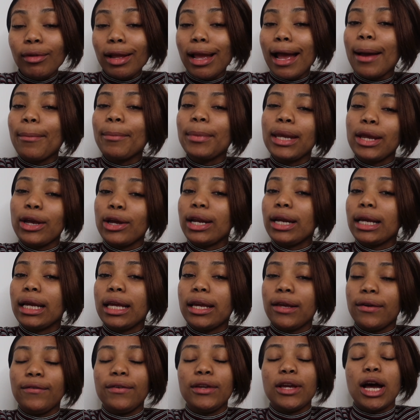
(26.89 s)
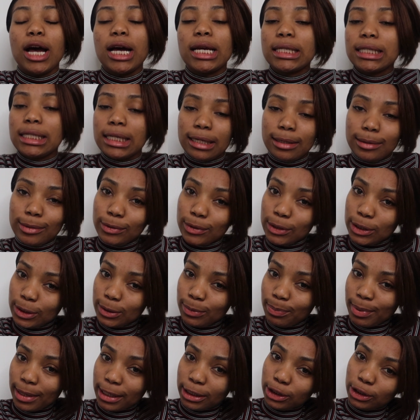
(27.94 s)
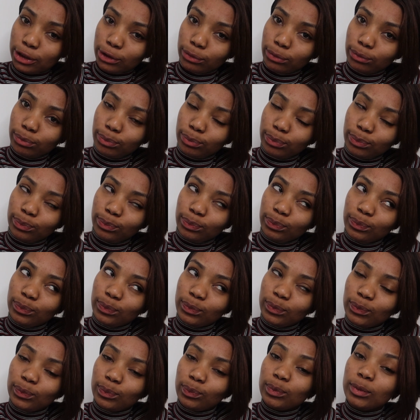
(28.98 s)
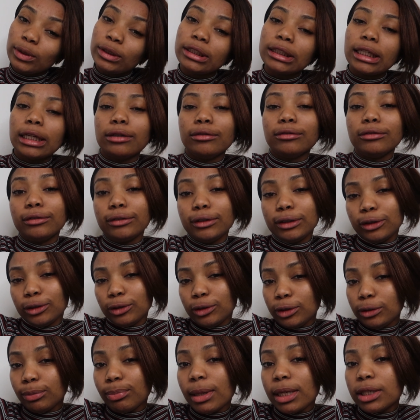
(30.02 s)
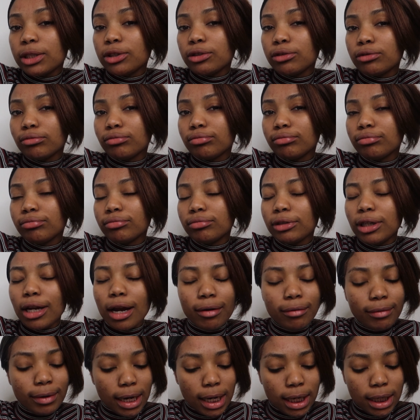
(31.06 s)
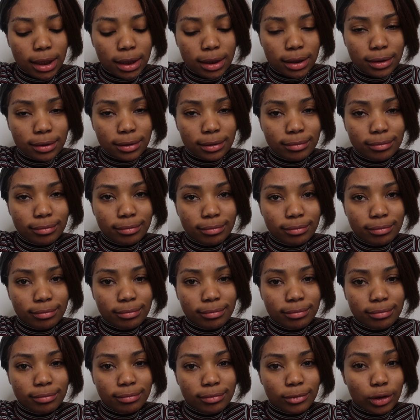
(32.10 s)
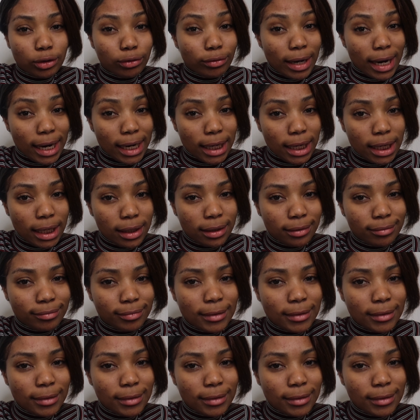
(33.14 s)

I'm here to give y'all something special. Something real special. Y'all ready? You ready?